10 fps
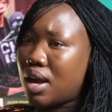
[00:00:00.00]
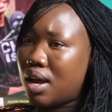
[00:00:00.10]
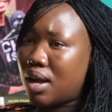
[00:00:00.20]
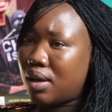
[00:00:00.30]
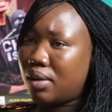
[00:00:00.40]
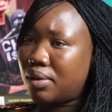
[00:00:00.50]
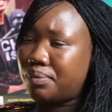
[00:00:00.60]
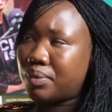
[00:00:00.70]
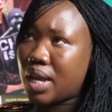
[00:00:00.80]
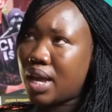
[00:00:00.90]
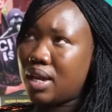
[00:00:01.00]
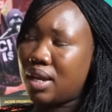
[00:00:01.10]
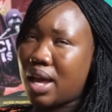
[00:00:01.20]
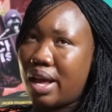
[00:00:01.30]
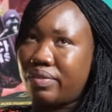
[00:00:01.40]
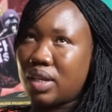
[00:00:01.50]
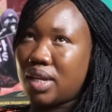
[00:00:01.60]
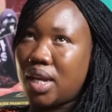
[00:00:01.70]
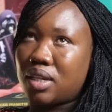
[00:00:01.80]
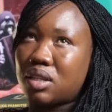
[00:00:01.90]
And then after
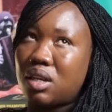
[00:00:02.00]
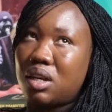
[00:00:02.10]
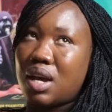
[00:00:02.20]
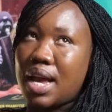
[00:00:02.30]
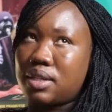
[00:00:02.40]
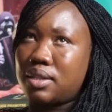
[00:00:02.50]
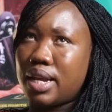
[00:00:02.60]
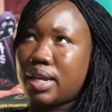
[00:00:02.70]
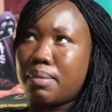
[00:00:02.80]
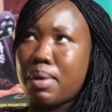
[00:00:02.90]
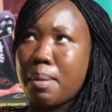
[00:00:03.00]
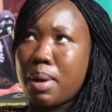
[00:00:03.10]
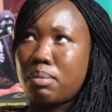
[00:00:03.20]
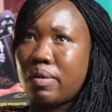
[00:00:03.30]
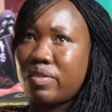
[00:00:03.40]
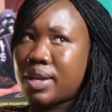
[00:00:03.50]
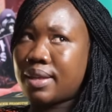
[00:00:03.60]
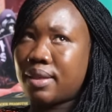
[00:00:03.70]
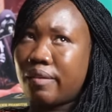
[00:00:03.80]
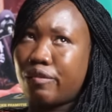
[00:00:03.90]
that, I stayed by Mama V, I
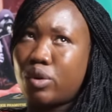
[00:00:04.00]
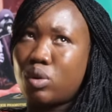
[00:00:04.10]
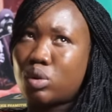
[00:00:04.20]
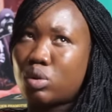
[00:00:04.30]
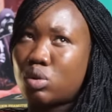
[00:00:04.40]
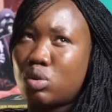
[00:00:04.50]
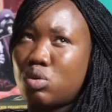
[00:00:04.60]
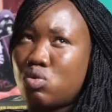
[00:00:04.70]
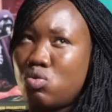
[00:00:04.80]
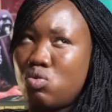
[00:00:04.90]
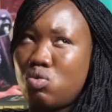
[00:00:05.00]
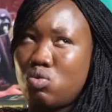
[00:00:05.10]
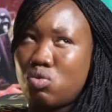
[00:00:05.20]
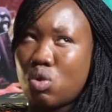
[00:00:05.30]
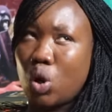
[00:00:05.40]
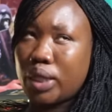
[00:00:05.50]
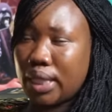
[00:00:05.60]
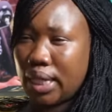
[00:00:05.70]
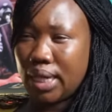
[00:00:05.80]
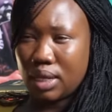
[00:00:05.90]
think, for 2 or
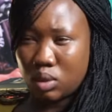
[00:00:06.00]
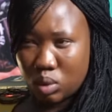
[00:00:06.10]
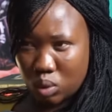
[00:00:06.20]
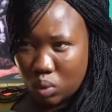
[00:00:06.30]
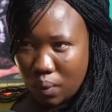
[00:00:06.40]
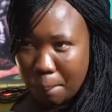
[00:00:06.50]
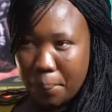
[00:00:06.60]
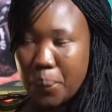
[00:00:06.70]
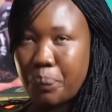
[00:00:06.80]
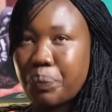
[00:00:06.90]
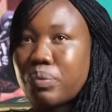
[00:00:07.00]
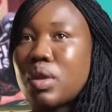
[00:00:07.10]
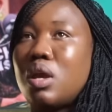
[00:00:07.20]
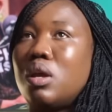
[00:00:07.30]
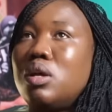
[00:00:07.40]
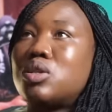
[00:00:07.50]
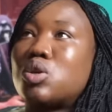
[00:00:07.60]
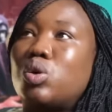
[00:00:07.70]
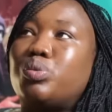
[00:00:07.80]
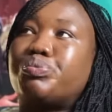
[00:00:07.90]
3 years so.
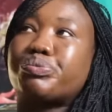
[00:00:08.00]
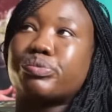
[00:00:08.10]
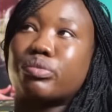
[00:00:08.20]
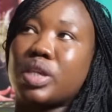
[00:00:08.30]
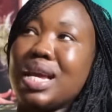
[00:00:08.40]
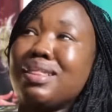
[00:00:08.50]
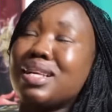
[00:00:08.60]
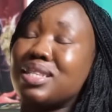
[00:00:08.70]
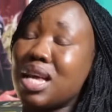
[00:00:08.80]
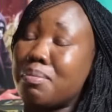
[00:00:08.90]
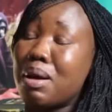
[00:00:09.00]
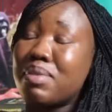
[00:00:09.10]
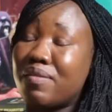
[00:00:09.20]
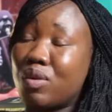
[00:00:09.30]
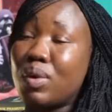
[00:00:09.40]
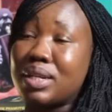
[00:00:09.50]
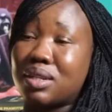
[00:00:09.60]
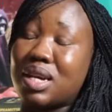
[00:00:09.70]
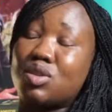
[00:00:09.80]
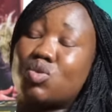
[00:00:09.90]
So at that time, Mama V
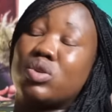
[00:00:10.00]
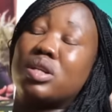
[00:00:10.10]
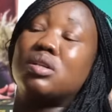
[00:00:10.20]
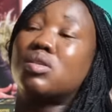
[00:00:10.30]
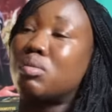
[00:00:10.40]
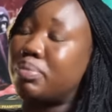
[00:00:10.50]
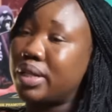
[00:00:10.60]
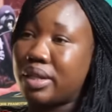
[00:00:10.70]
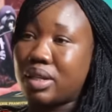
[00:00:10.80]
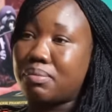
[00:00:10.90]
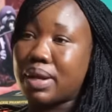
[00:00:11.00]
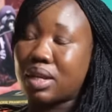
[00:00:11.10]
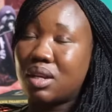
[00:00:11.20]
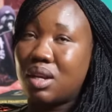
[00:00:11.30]
wanted us to heal completely, but